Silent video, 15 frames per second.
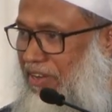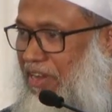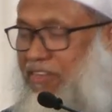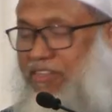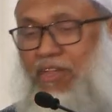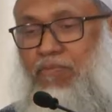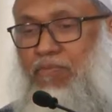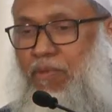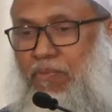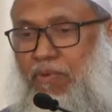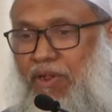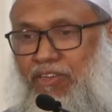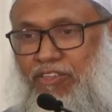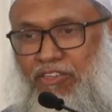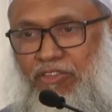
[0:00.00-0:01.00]
And some
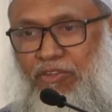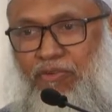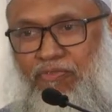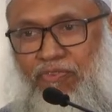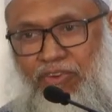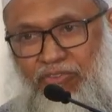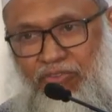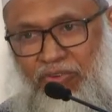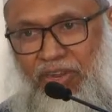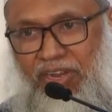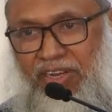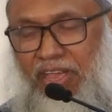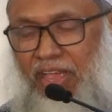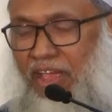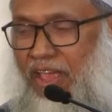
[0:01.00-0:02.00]
people are so
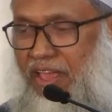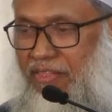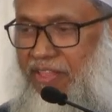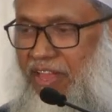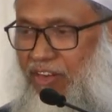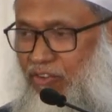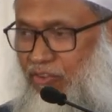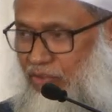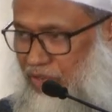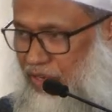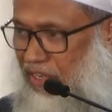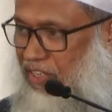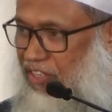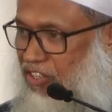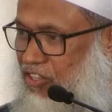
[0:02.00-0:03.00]
fortunate, their good
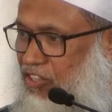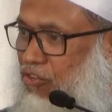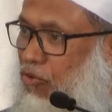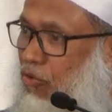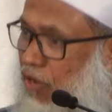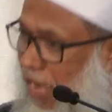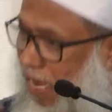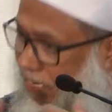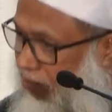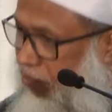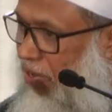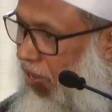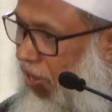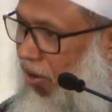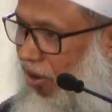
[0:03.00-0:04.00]
deed is so liked
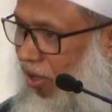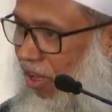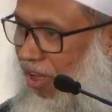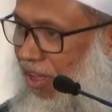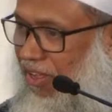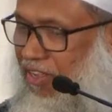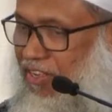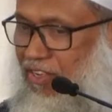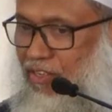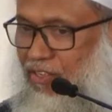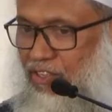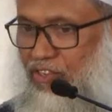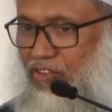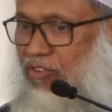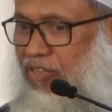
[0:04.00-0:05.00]
by Allah,
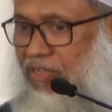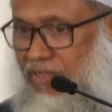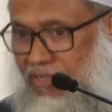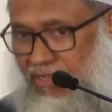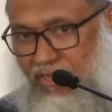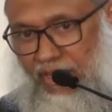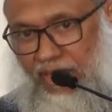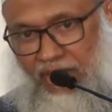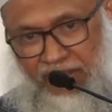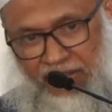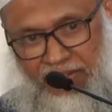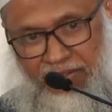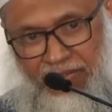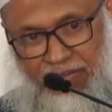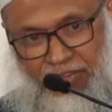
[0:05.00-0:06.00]
so sincere,
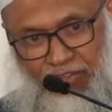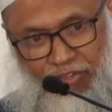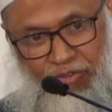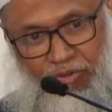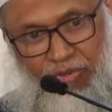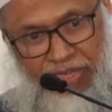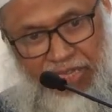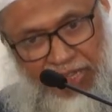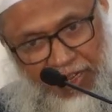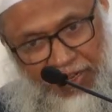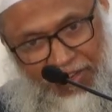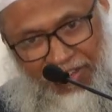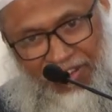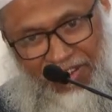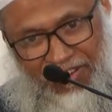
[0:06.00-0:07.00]
so
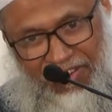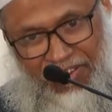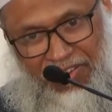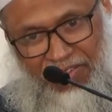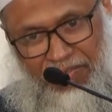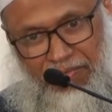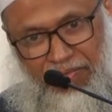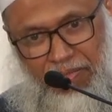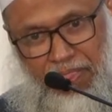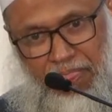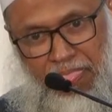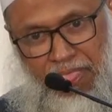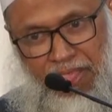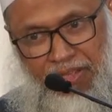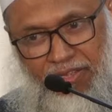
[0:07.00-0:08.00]
caring,
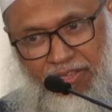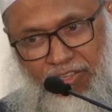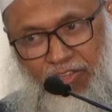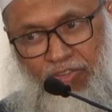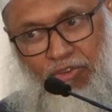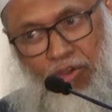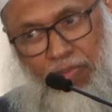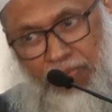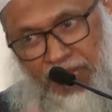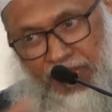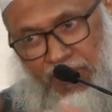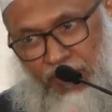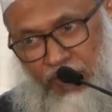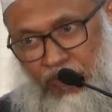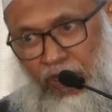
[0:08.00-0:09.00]
so
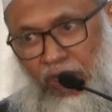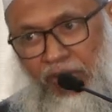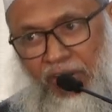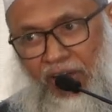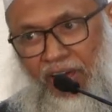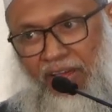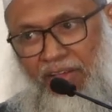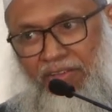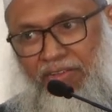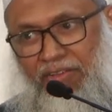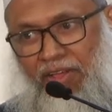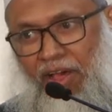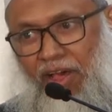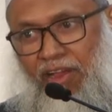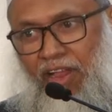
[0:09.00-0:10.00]
obedient to Allah,
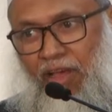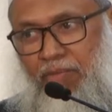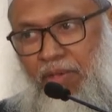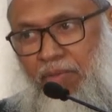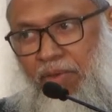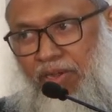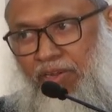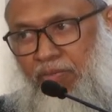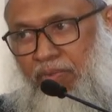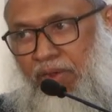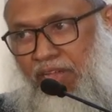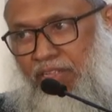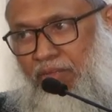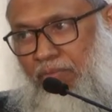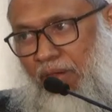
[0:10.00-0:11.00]
Allah may
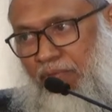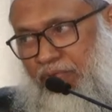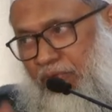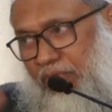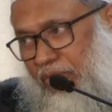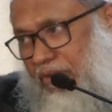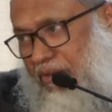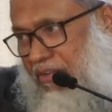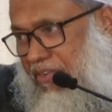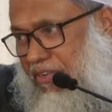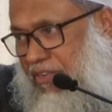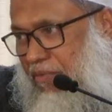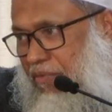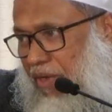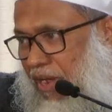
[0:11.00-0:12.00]
multiply them up to
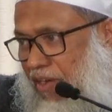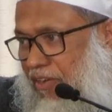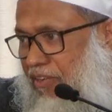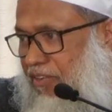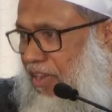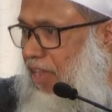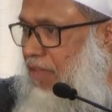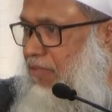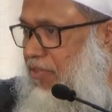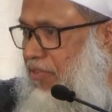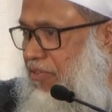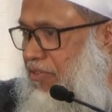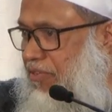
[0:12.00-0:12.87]
700 times.